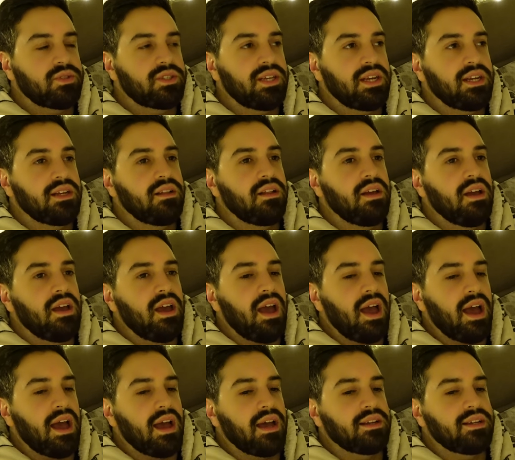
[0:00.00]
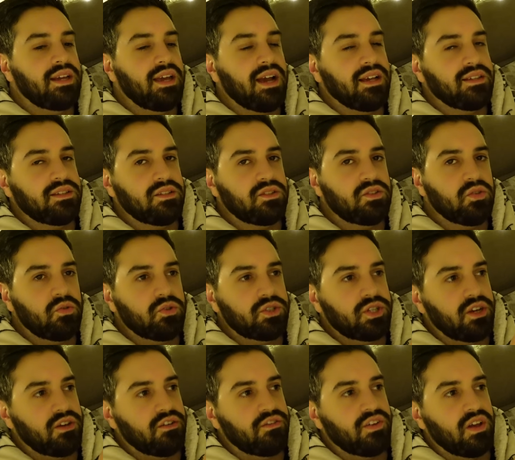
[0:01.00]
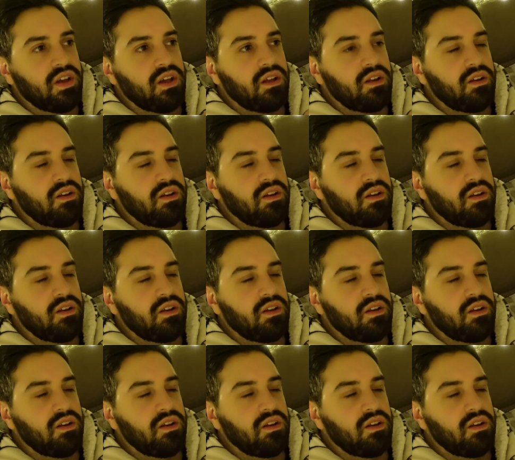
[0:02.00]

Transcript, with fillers: steel and he has to sort of